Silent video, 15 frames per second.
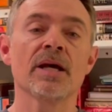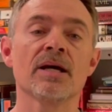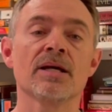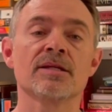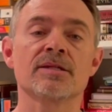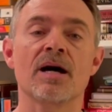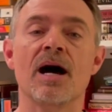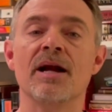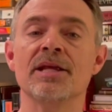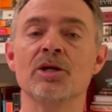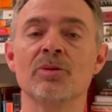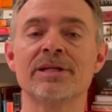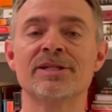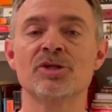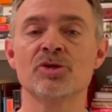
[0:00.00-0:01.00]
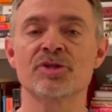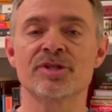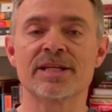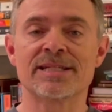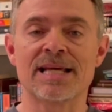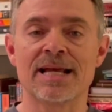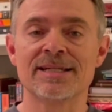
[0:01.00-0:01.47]
So how do you induce the
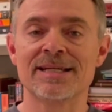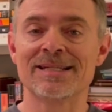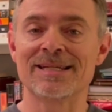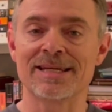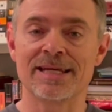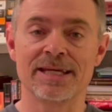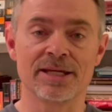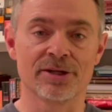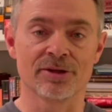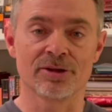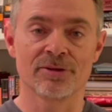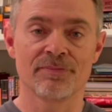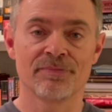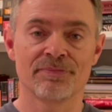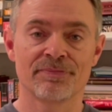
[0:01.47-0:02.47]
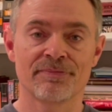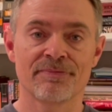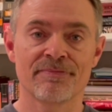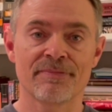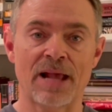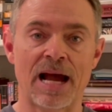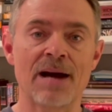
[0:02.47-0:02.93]
tendon to heal?
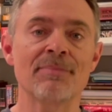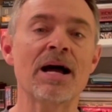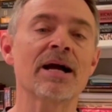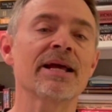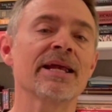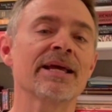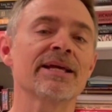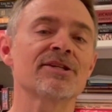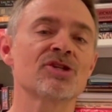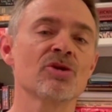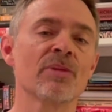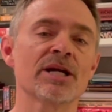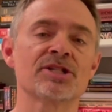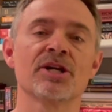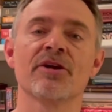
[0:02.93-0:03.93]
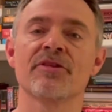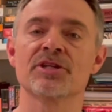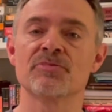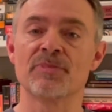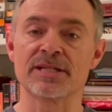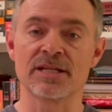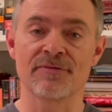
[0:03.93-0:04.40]
I'm not going to get too much into the
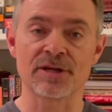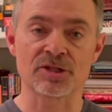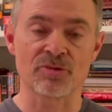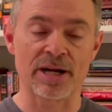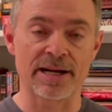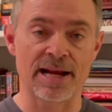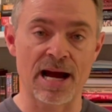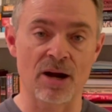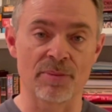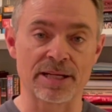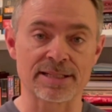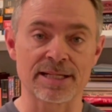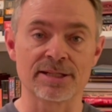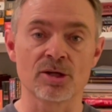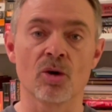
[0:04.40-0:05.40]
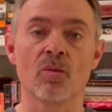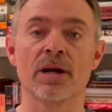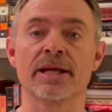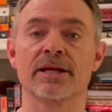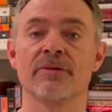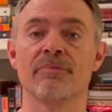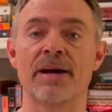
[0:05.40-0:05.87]
specifics right now because I don't want to
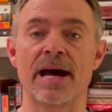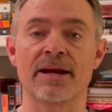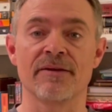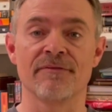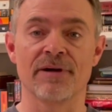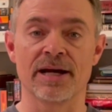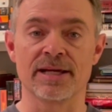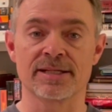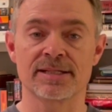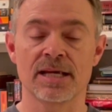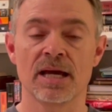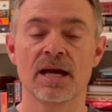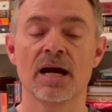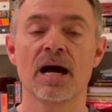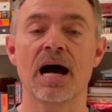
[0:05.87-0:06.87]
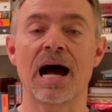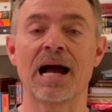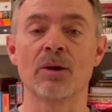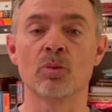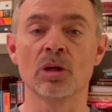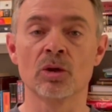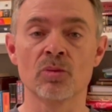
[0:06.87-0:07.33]
give bad advice. I
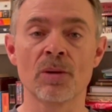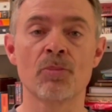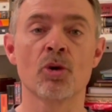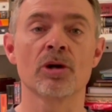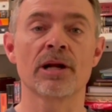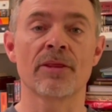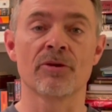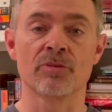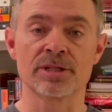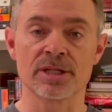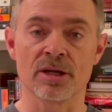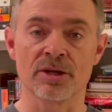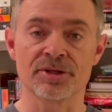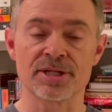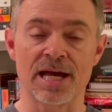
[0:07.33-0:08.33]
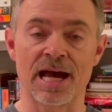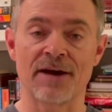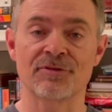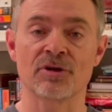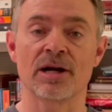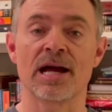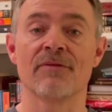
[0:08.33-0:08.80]
will report on the results
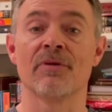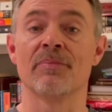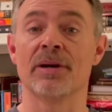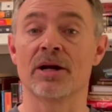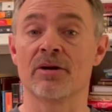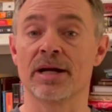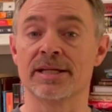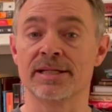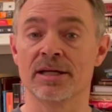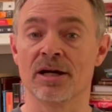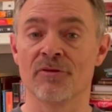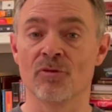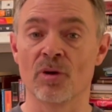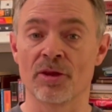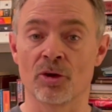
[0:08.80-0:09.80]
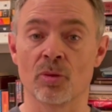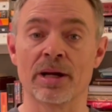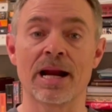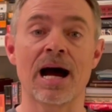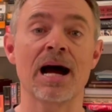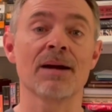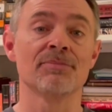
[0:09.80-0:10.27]
after I have a better idea of whether what
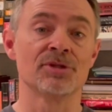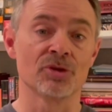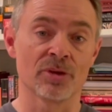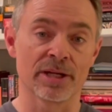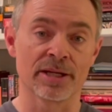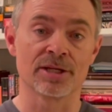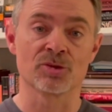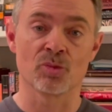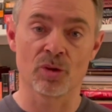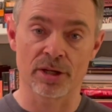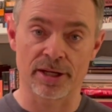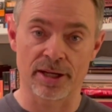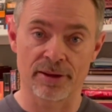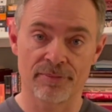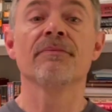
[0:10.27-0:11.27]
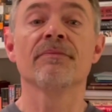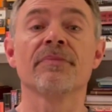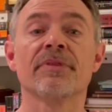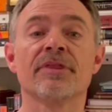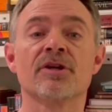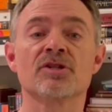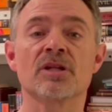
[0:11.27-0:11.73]
I'm doing is working.
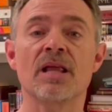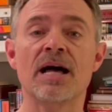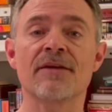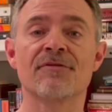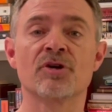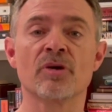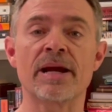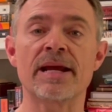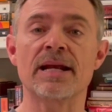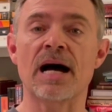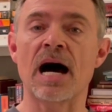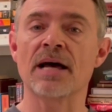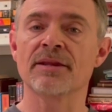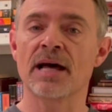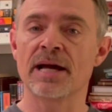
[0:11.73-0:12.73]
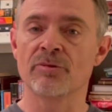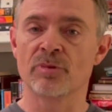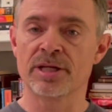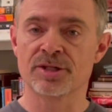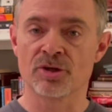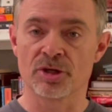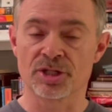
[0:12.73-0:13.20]
There's a lot of great online
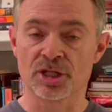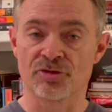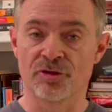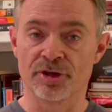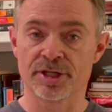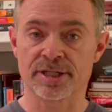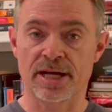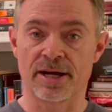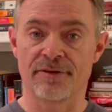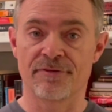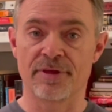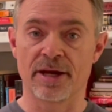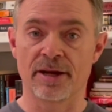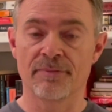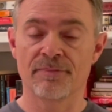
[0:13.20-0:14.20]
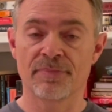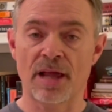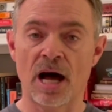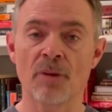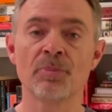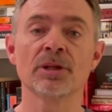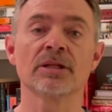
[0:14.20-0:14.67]
resources for this kind of thing.
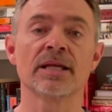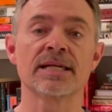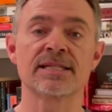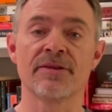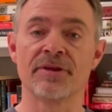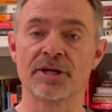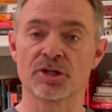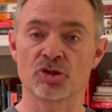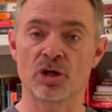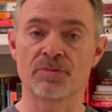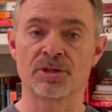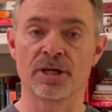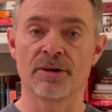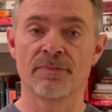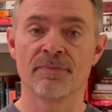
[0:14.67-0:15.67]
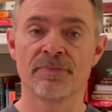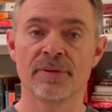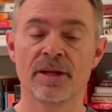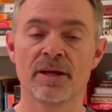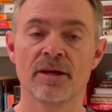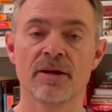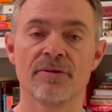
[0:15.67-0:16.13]
I'll put links in the description.
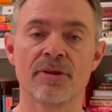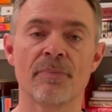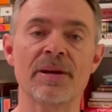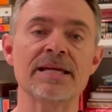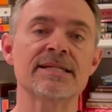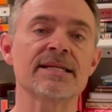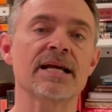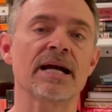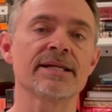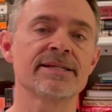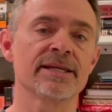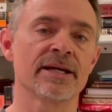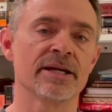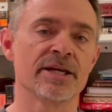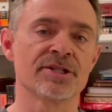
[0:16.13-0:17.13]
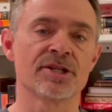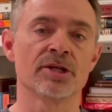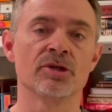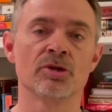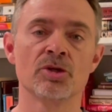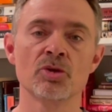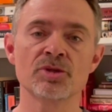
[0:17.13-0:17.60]
The basic idea is that
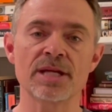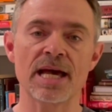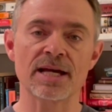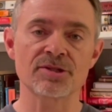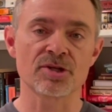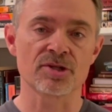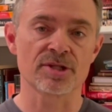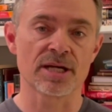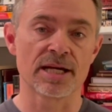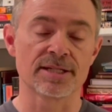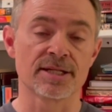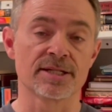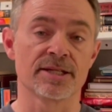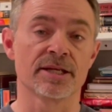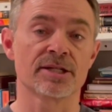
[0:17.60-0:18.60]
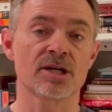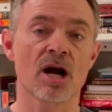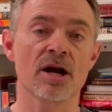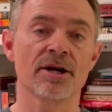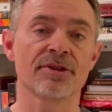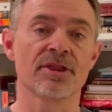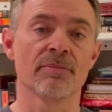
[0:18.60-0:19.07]
you use exercises that
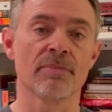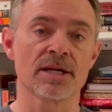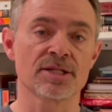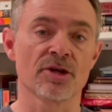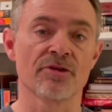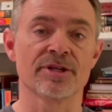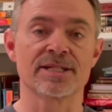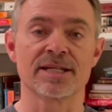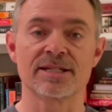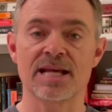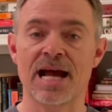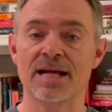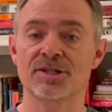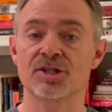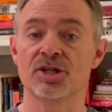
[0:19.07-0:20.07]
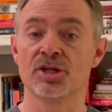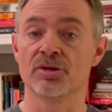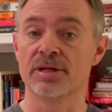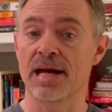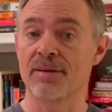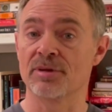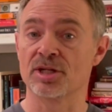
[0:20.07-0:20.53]
target the muscle that's attached to your
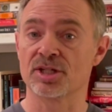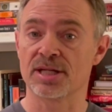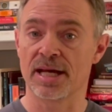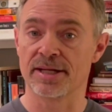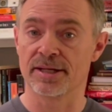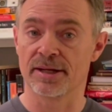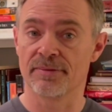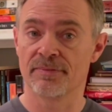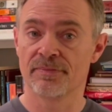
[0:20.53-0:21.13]
damaged tendon.